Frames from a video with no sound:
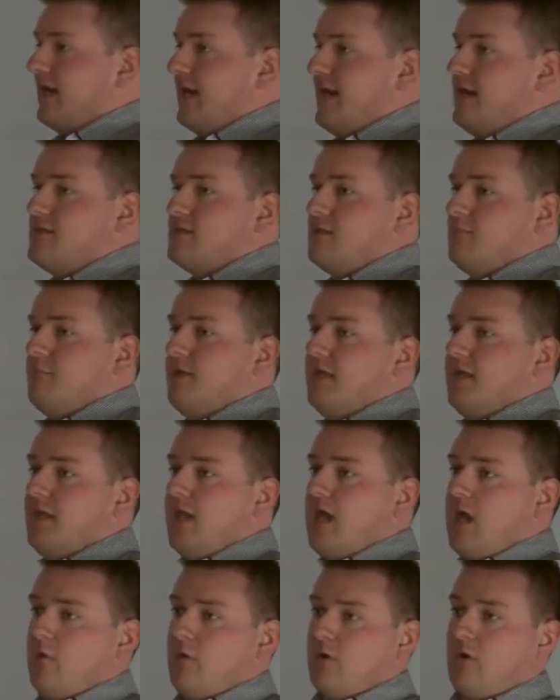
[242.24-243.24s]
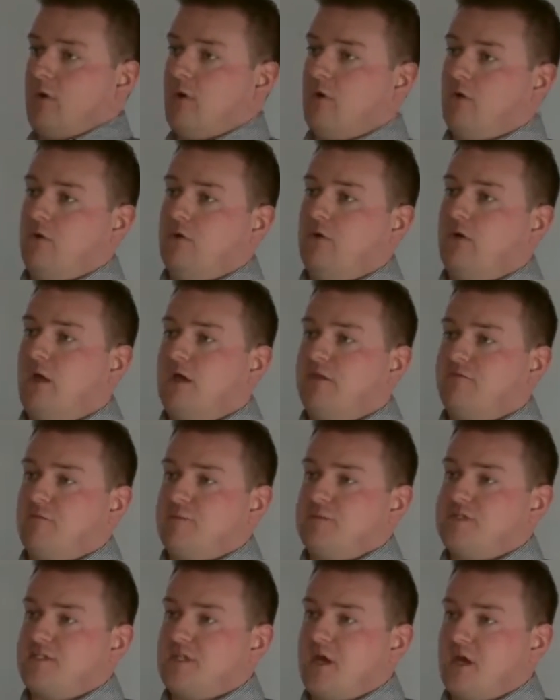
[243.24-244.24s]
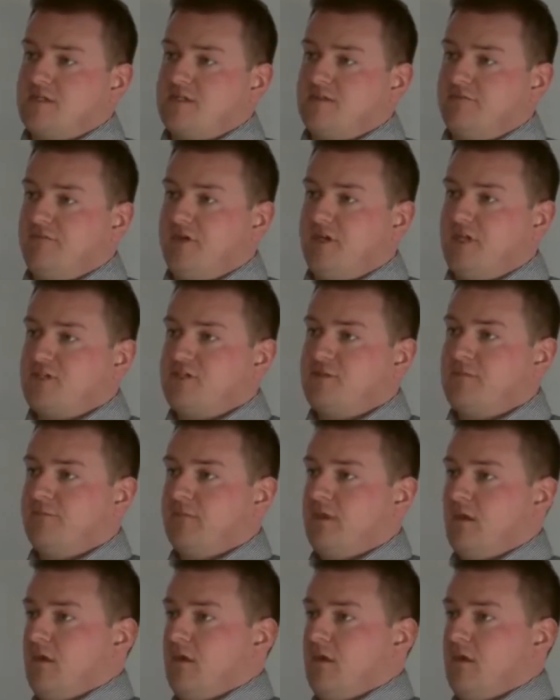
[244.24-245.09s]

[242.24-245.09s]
the lesson be and how would it all look like from start to finish.